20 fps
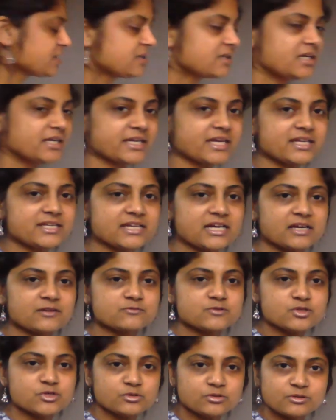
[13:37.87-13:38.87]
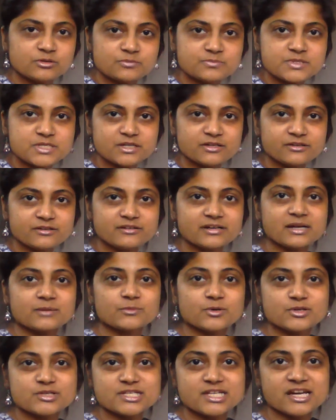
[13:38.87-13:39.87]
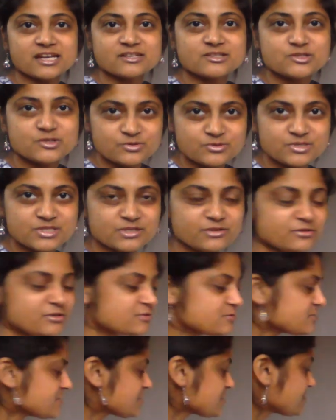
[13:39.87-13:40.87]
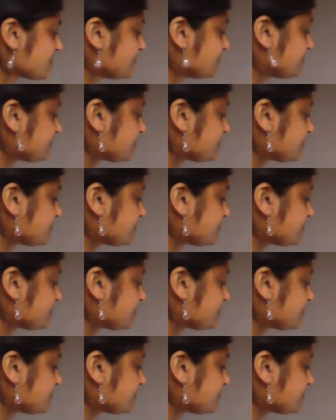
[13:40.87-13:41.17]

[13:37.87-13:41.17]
Again, I have 2 loops here. I'm going to add 2 zeros.